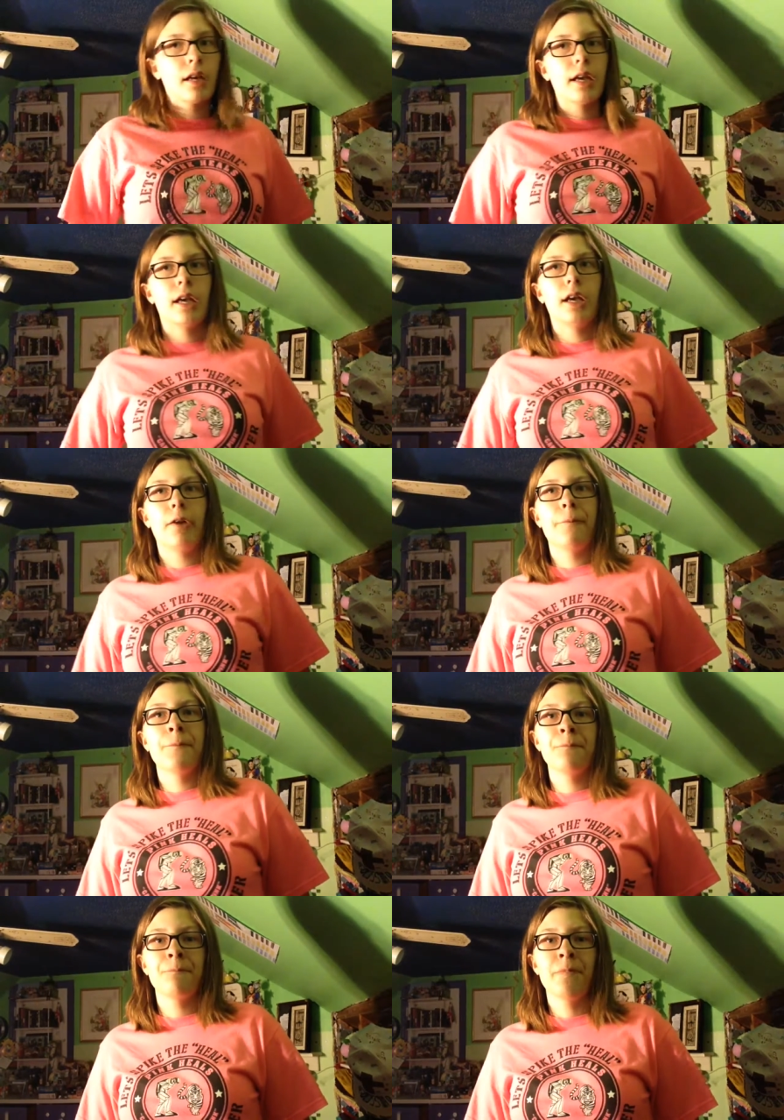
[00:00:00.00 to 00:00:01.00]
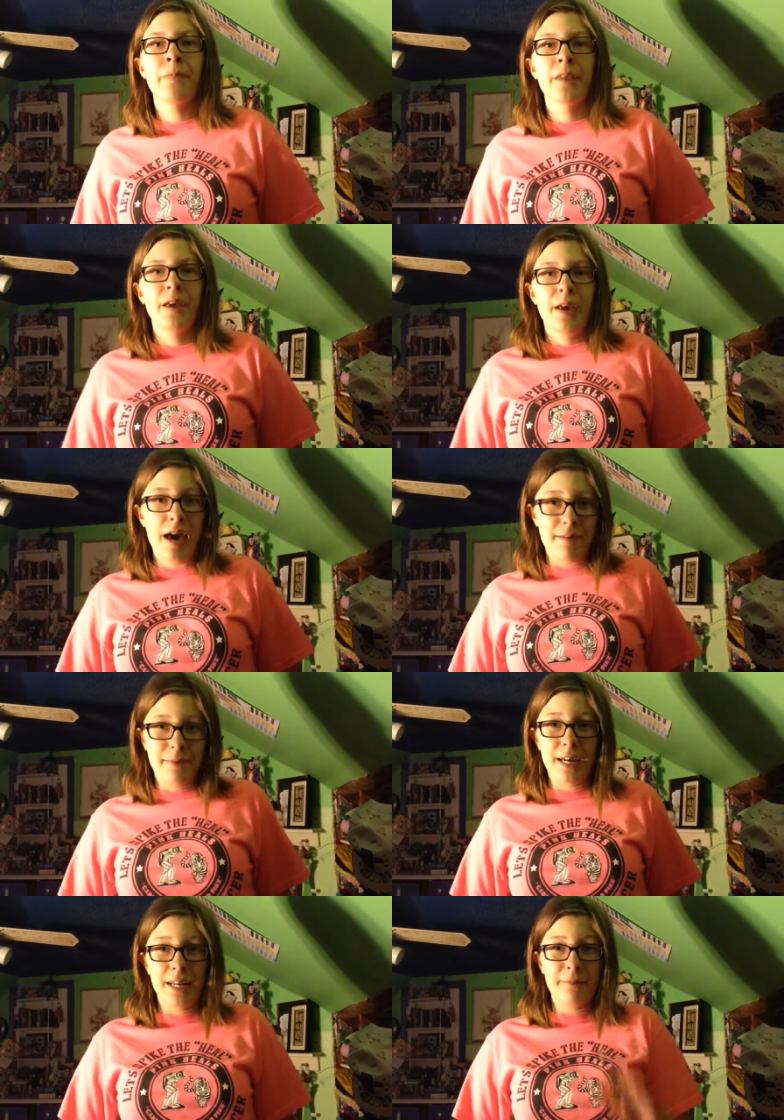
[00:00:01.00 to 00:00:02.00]
and I'm
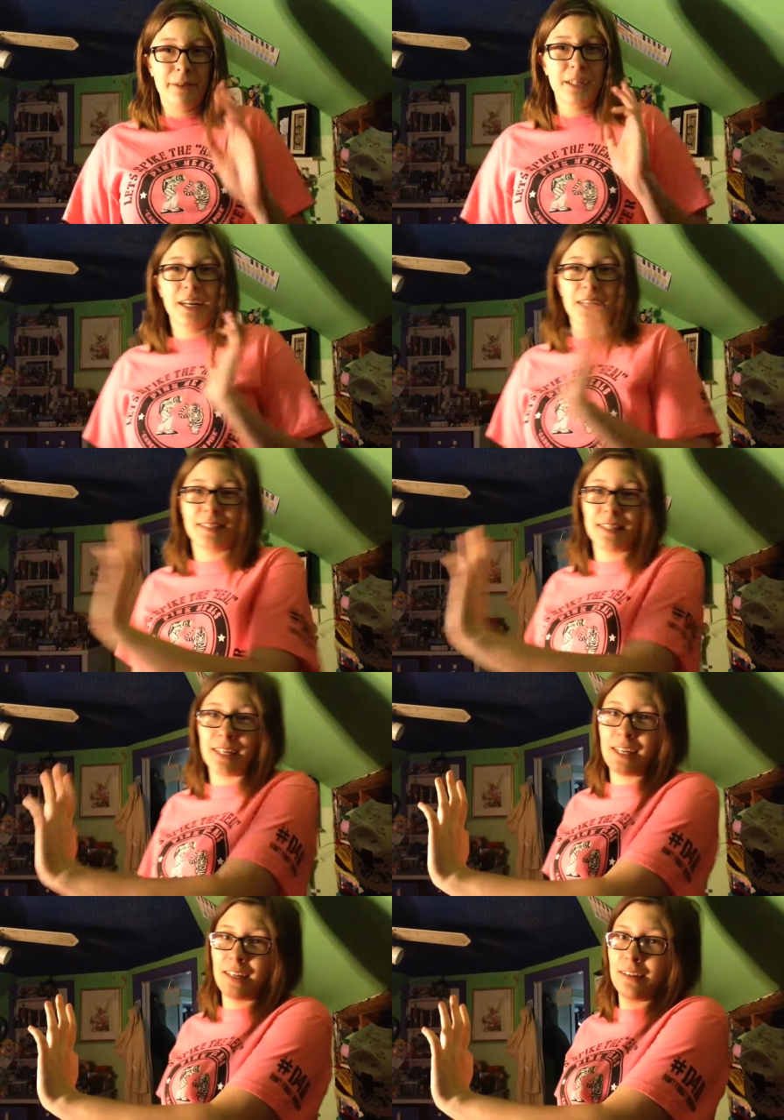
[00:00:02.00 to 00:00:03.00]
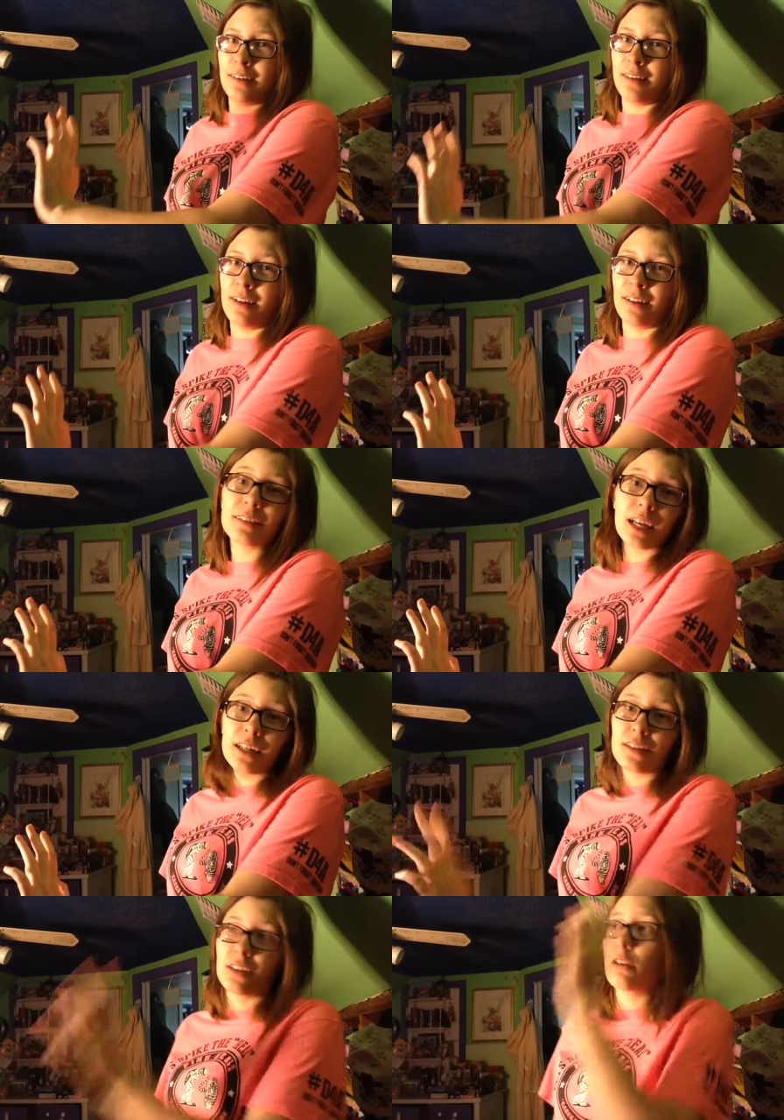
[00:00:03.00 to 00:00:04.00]
gonna procrastinate. Let
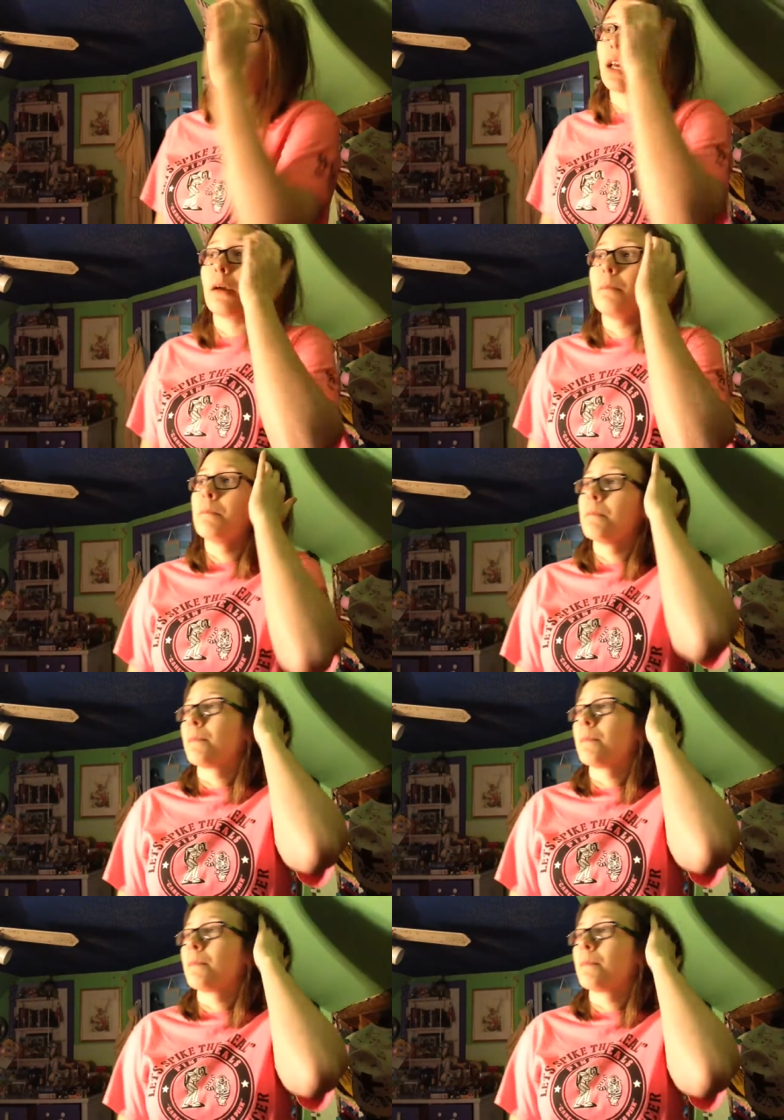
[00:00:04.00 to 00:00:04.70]
it snow again.